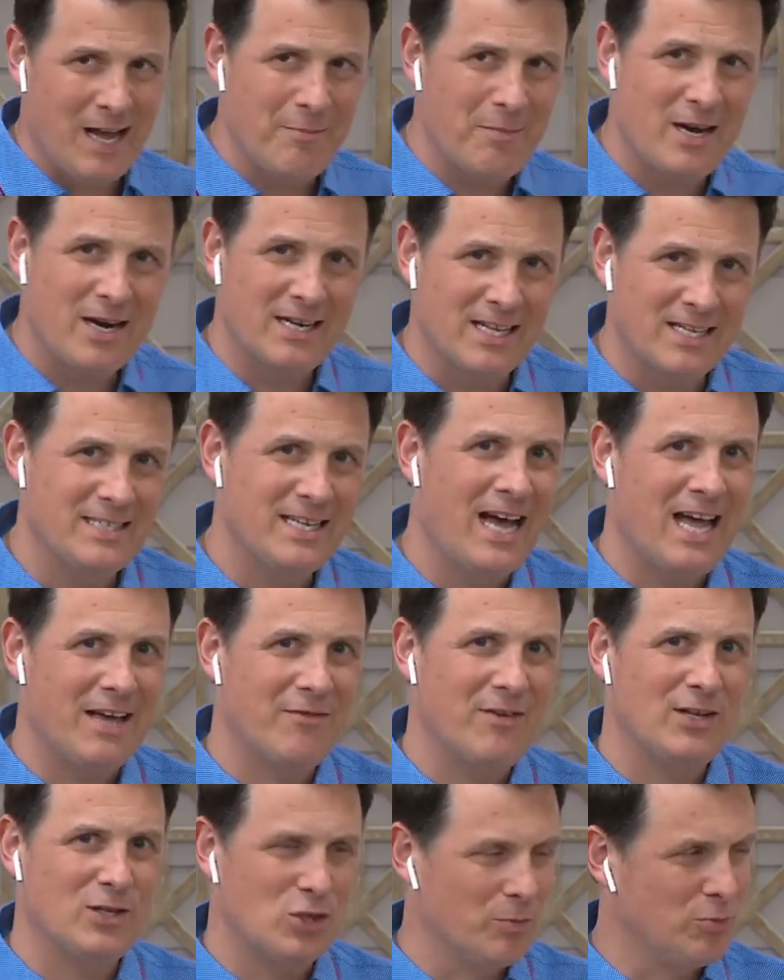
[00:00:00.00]
I'm not going to
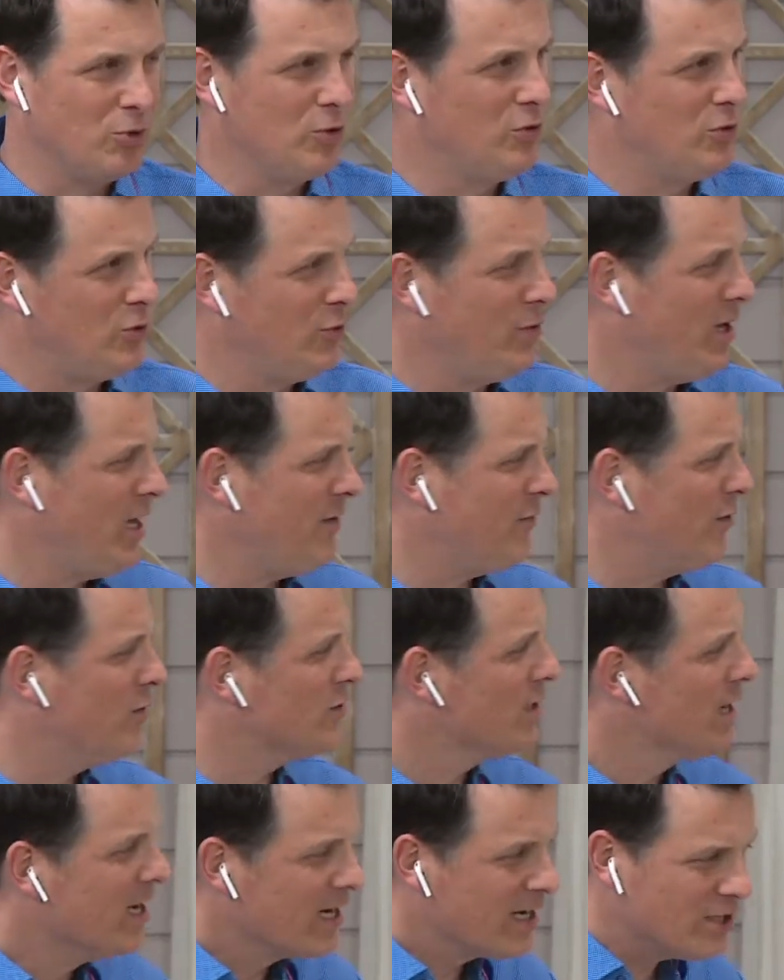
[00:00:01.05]
dive into Bluetooth headphones